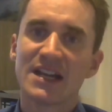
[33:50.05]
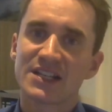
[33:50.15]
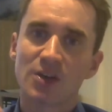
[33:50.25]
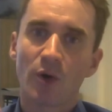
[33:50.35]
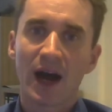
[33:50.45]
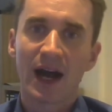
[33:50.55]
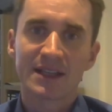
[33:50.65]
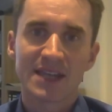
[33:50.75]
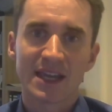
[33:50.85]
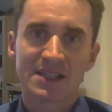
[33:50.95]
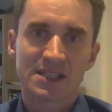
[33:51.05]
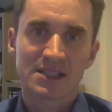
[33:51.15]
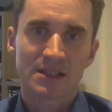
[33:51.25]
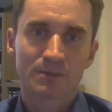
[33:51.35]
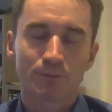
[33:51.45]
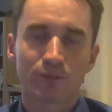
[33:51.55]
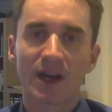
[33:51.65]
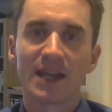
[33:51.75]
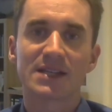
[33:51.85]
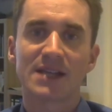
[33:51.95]
So I take
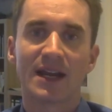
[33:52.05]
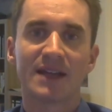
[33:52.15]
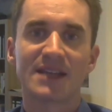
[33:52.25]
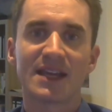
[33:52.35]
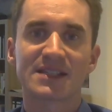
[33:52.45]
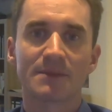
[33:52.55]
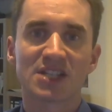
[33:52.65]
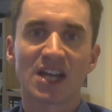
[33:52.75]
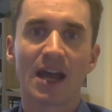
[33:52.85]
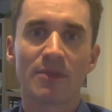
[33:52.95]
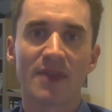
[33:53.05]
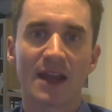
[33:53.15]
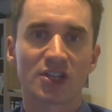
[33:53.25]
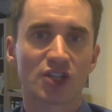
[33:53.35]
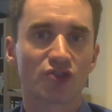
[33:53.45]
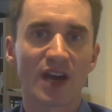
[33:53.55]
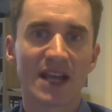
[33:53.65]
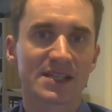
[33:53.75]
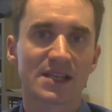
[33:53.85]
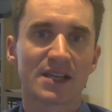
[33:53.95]
breaks and I take some time to
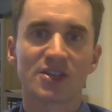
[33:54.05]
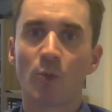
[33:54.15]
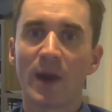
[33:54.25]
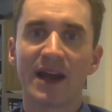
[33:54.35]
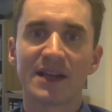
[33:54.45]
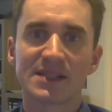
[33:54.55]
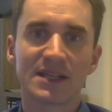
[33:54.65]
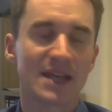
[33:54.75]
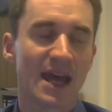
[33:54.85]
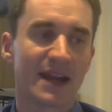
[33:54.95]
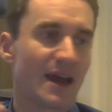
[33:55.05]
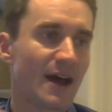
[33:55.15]
rest. So when I sit at